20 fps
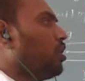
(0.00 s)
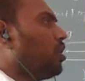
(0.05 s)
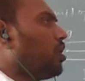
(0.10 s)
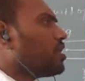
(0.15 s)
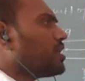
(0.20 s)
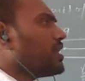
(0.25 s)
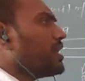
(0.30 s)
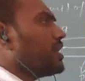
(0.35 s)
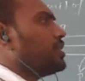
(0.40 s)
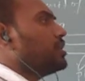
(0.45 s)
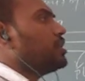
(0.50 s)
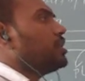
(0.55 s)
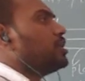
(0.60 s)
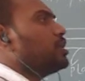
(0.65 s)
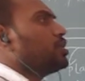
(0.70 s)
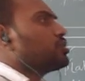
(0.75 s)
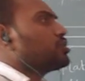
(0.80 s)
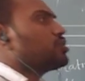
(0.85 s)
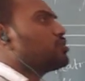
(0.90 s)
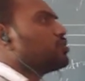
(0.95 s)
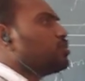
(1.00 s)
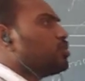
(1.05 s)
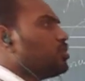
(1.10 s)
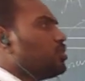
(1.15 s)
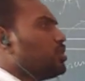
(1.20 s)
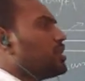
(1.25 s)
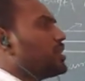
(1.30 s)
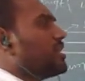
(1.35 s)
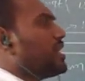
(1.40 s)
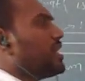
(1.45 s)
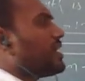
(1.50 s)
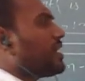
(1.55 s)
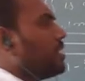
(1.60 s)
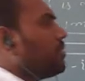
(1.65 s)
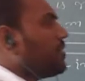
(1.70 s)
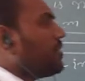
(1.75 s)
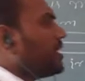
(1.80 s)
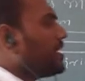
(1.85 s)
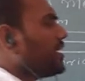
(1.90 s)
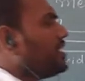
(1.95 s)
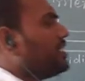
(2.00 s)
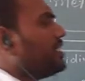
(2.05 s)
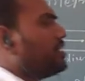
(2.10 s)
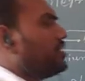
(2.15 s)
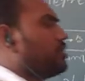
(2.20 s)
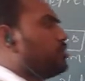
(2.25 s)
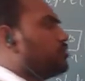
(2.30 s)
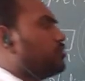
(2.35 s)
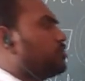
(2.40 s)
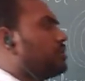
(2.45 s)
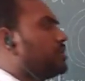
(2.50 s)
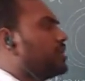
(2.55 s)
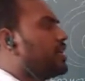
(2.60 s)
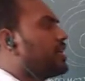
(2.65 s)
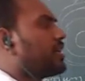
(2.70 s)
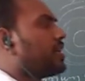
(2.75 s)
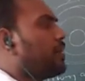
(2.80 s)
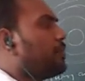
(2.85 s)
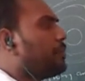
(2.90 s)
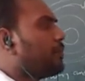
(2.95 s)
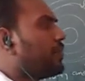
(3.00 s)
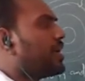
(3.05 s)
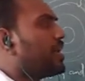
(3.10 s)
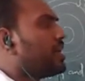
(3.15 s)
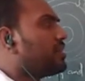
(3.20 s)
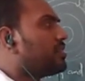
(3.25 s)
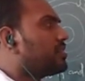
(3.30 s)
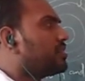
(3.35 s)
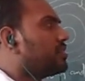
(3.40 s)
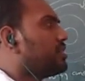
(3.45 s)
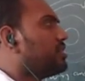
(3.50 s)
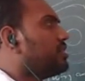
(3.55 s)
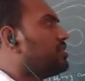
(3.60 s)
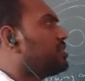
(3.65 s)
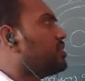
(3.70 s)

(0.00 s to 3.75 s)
Okay, so they converted it, they compare